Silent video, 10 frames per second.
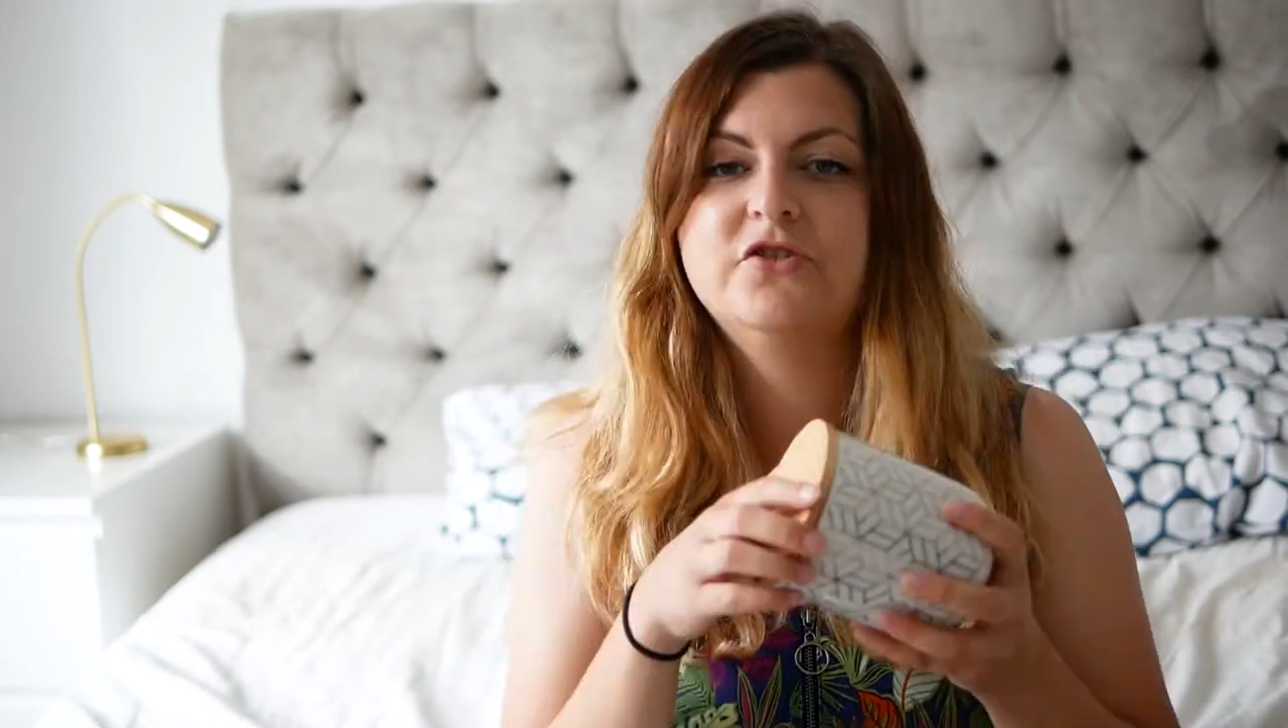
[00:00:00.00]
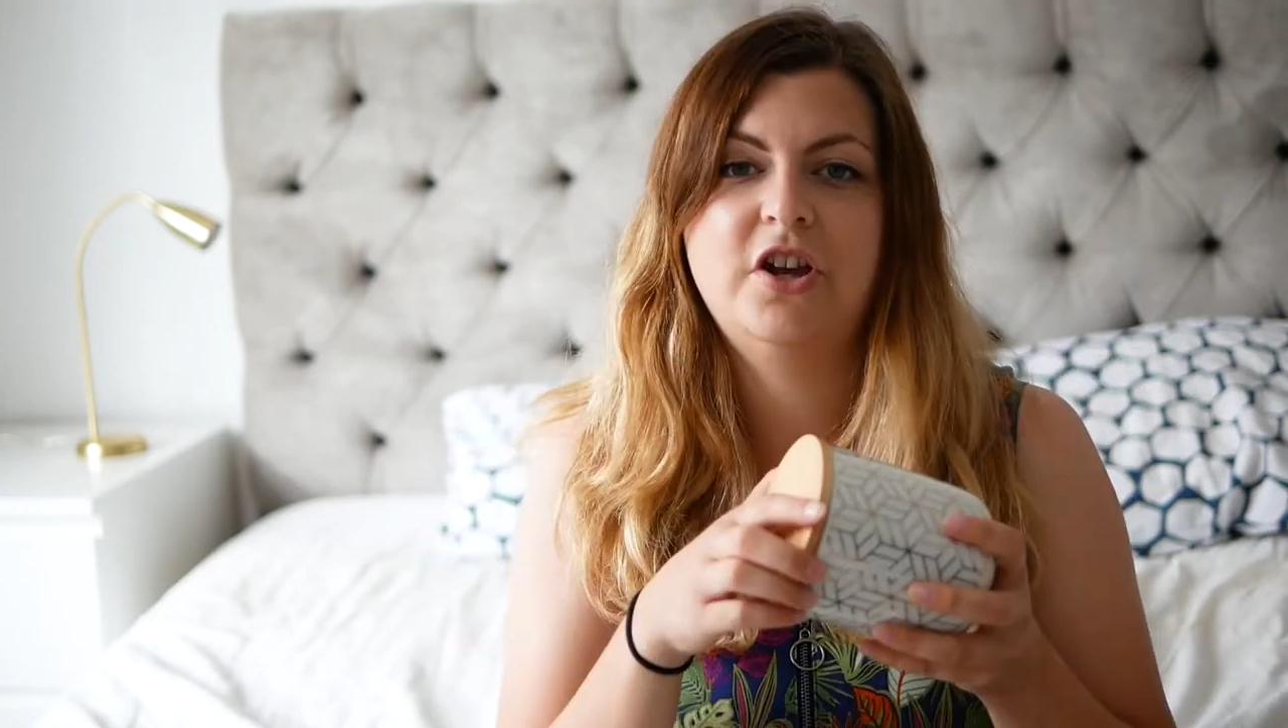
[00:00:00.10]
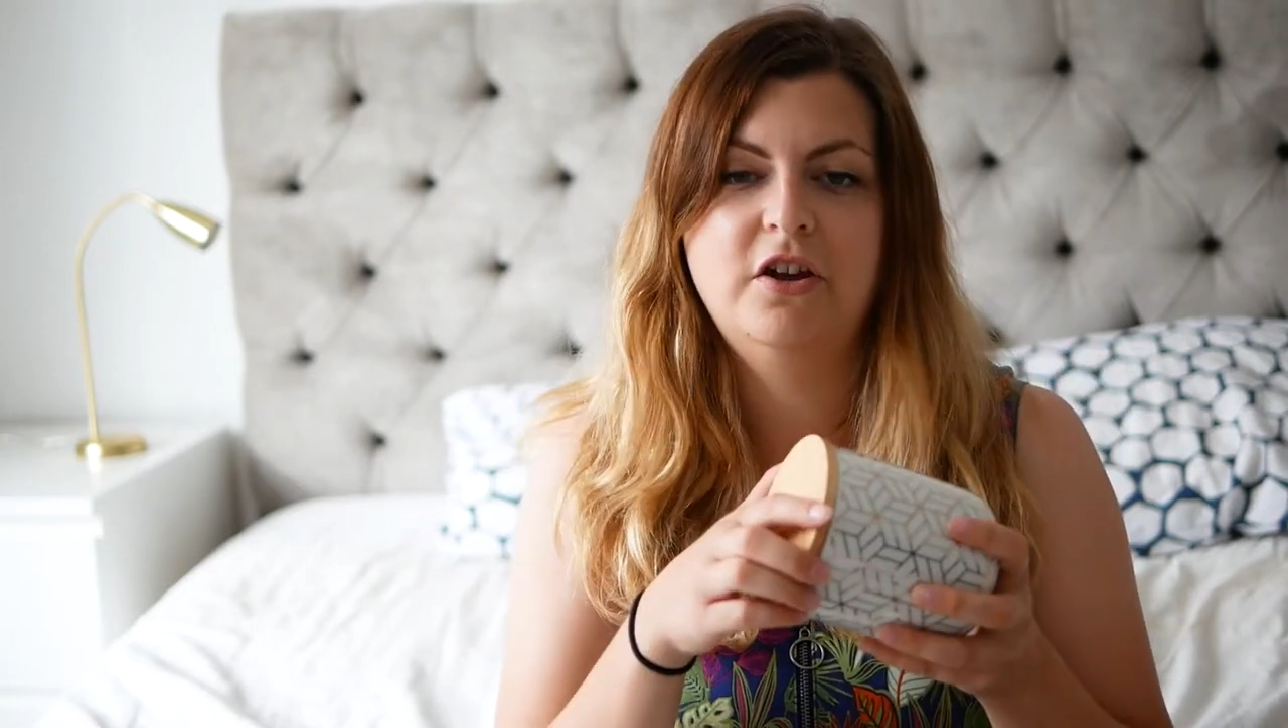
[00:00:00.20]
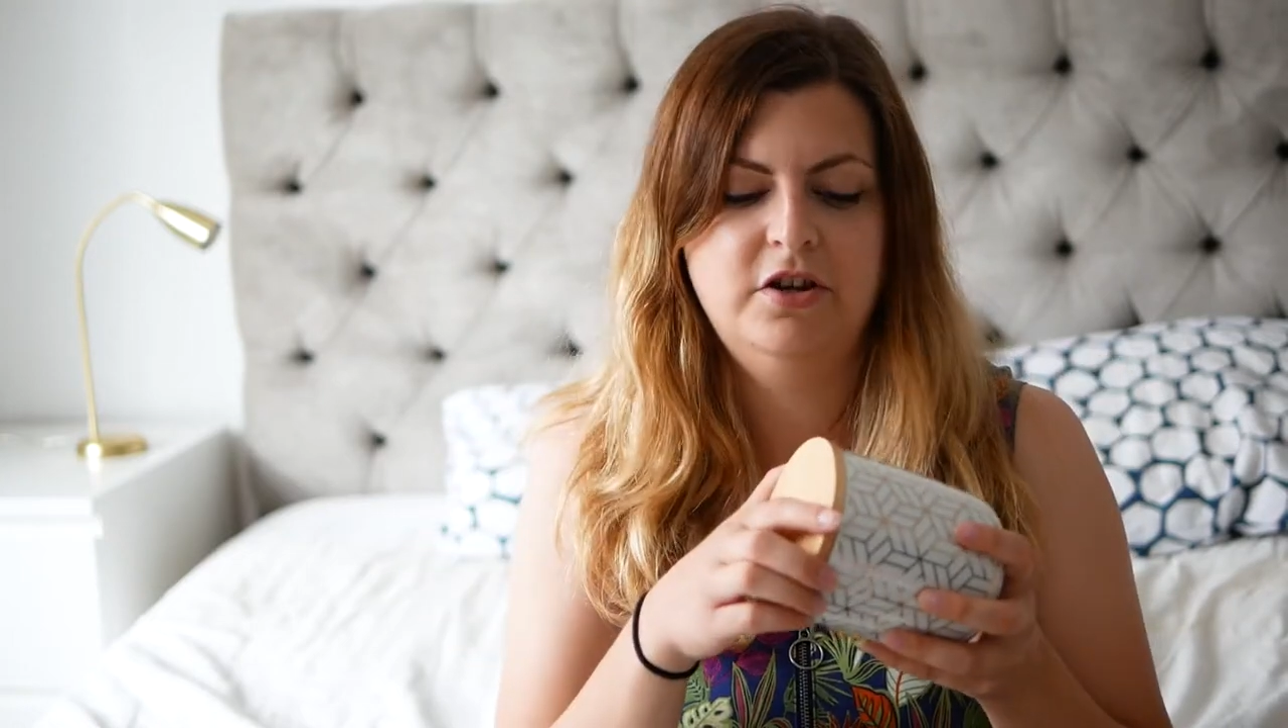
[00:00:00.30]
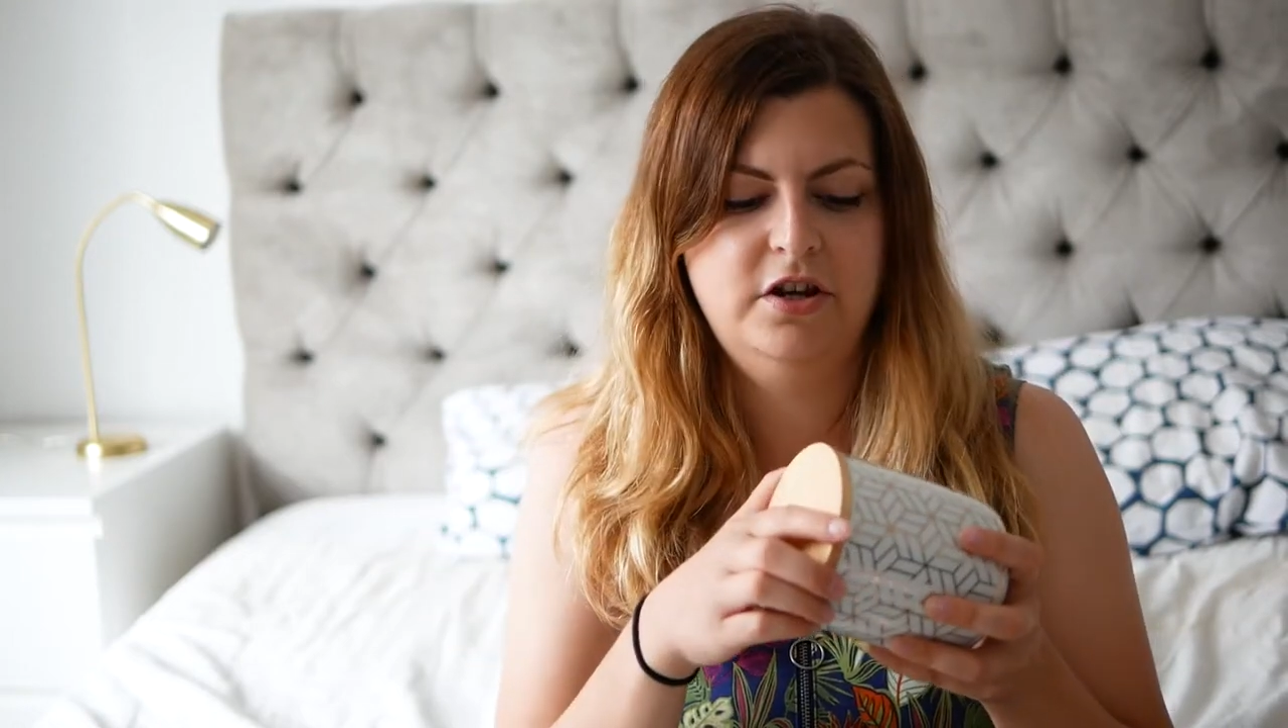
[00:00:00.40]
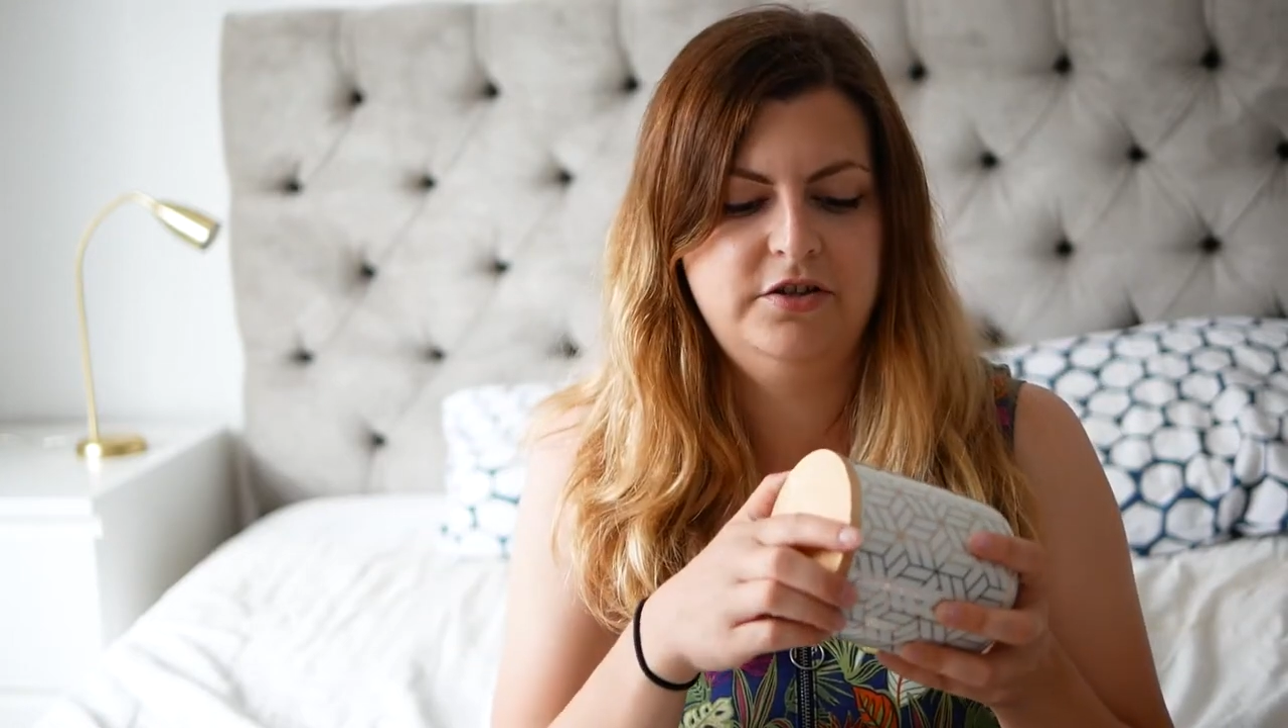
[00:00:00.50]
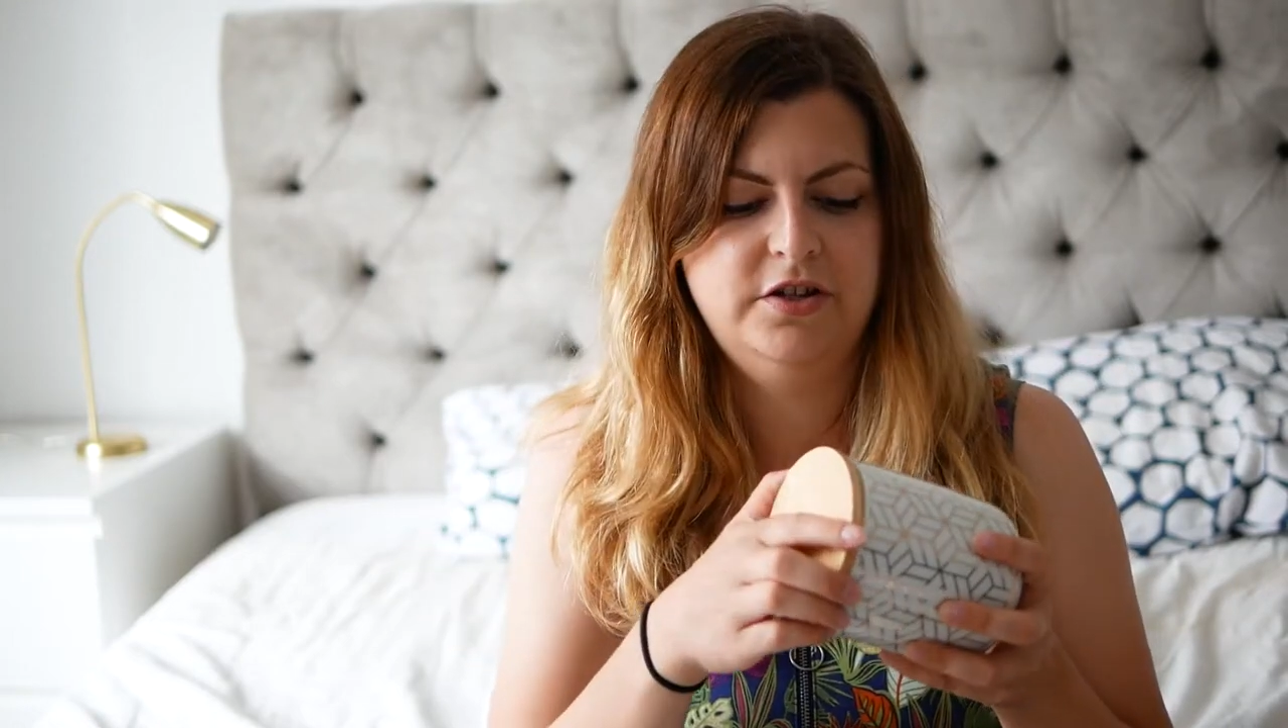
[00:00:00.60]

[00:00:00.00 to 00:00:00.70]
Show you,